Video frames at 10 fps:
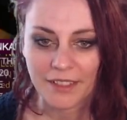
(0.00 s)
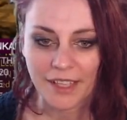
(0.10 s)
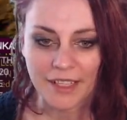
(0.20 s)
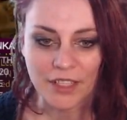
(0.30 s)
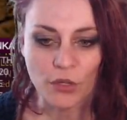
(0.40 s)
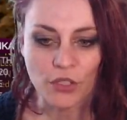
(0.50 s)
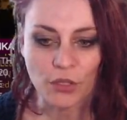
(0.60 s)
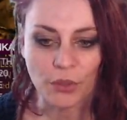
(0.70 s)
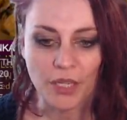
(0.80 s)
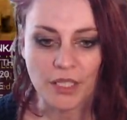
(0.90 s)
And those
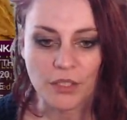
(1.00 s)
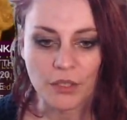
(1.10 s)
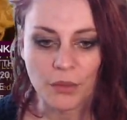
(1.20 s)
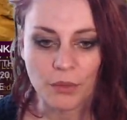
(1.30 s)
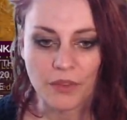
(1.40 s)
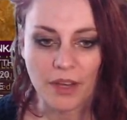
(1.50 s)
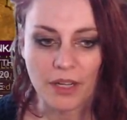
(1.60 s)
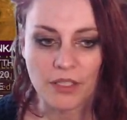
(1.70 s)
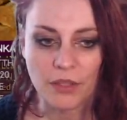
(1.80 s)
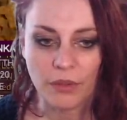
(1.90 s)
creatures, what they are
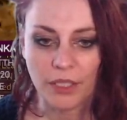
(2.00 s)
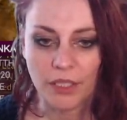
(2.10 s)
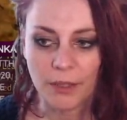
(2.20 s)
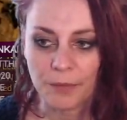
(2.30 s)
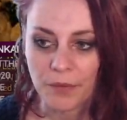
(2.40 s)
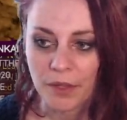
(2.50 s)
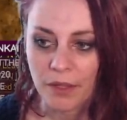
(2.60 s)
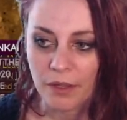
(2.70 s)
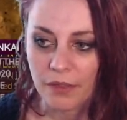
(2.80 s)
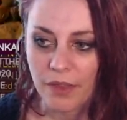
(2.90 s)
doing
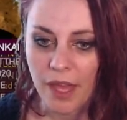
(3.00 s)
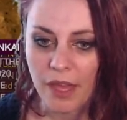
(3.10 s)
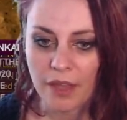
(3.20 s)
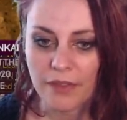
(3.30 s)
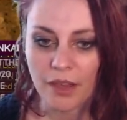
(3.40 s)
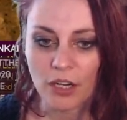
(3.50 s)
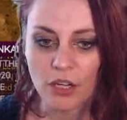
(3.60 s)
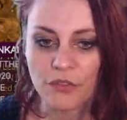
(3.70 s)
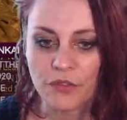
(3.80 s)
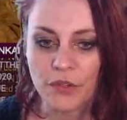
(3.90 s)
they, they are
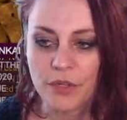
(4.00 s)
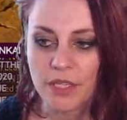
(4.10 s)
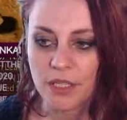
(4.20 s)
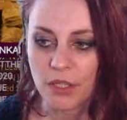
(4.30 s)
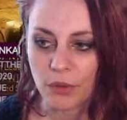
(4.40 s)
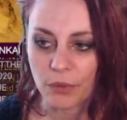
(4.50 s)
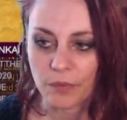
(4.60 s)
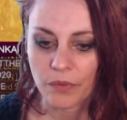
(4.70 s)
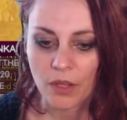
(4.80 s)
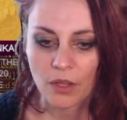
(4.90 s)
confusing you.
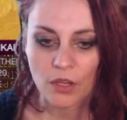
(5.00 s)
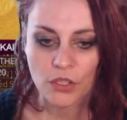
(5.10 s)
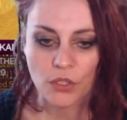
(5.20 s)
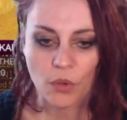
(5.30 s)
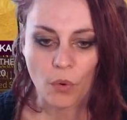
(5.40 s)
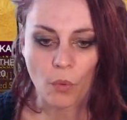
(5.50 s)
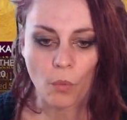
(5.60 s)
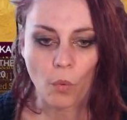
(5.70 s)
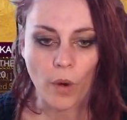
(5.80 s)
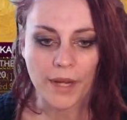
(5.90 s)
So
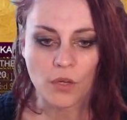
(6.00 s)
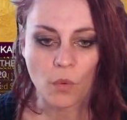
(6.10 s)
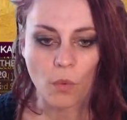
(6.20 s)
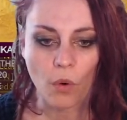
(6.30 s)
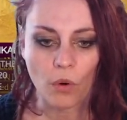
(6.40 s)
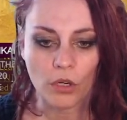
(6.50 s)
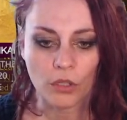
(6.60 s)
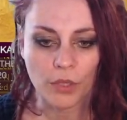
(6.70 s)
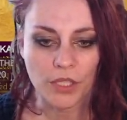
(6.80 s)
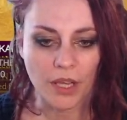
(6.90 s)
when you walk,
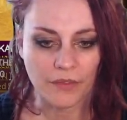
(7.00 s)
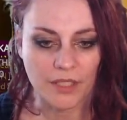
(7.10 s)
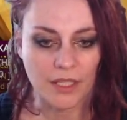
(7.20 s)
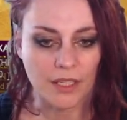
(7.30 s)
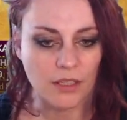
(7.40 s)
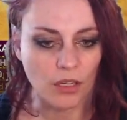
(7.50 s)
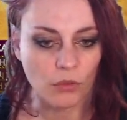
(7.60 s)
when you have this little